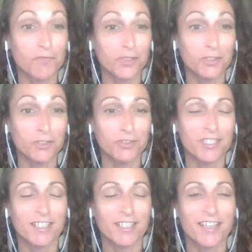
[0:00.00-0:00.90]
food,
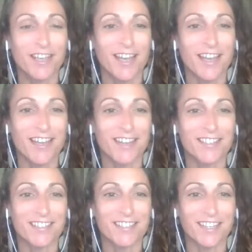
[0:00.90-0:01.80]

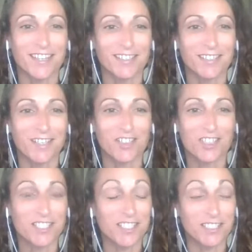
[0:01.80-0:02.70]
and
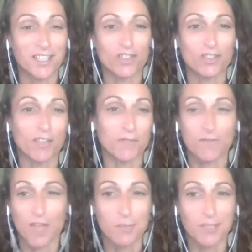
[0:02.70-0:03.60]
just a nature-loving
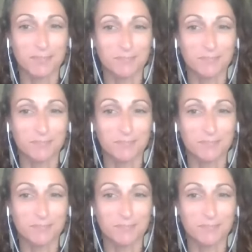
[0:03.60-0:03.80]
family.